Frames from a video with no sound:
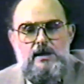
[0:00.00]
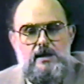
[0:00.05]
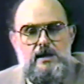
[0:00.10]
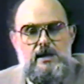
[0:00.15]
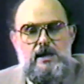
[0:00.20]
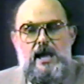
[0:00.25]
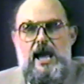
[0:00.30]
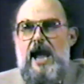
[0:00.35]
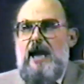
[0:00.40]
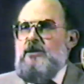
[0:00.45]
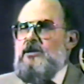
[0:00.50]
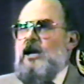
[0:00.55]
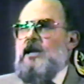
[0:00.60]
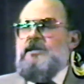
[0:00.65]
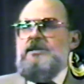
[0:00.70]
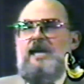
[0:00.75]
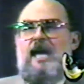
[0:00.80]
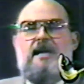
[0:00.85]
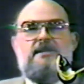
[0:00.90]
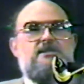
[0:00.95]
That,
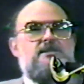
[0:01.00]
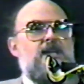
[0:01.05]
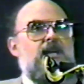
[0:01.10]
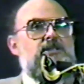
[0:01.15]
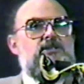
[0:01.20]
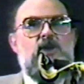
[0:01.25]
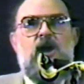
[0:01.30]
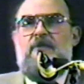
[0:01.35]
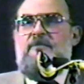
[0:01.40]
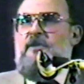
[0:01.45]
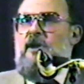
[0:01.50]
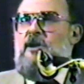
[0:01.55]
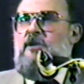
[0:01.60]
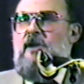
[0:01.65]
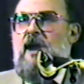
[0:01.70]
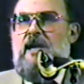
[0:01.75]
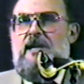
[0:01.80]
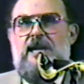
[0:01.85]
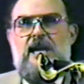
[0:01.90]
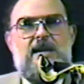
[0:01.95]
that text does offer a
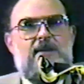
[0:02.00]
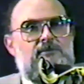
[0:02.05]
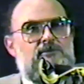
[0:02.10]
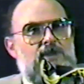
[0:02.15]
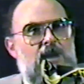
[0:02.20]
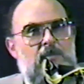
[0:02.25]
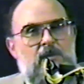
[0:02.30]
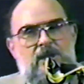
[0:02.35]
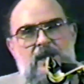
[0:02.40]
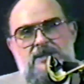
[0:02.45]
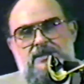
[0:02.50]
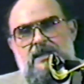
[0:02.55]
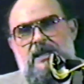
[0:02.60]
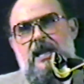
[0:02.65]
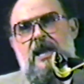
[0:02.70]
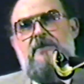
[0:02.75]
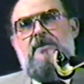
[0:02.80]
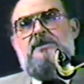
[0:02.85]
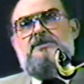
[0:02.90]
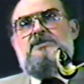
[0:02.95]
great deal of trouble, doesn't it?
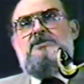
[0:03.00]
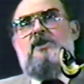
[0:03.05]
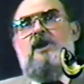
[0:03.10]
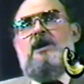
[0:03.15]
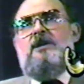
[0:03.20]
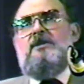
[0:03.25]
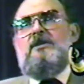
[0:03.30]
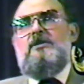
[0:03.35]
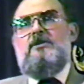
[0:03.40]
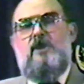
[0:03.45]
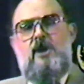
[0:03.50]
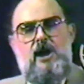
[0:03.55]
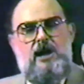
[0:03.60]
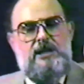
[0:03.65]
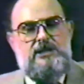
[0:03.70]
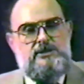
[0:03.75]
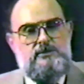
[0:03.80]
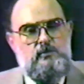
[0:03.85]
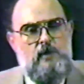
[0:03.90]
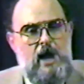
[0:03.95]
He that's joined to the Lord
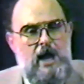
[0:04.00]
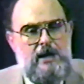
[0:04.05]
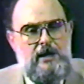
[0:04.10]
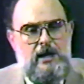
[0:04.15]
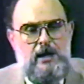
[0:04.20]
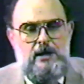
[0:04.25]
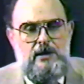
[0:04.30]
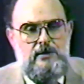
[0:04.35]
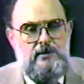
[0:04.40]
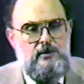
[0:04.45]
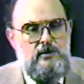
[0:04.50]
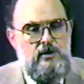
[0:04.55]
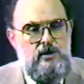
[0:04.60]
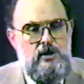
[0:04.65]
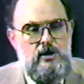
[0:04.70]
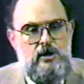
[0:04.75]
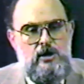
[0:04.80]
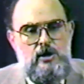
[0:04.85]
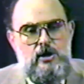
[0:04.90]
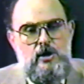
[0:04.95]
is one,
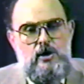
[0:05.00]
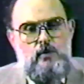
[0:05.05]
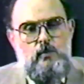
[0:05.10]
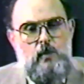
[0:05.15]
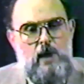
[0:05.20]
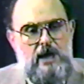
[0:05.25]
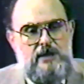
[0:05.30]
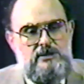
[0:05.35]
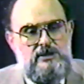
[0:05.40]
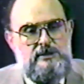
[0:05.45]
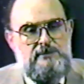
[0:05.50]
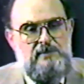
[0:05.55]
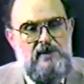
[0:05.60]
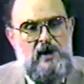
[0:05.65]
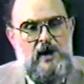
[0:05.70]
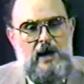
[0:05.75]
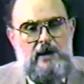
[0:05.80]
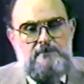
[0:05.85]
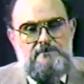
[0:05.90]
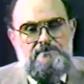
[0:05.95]
one
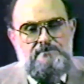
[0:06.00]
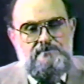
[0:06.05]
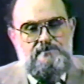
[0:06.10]
spirit.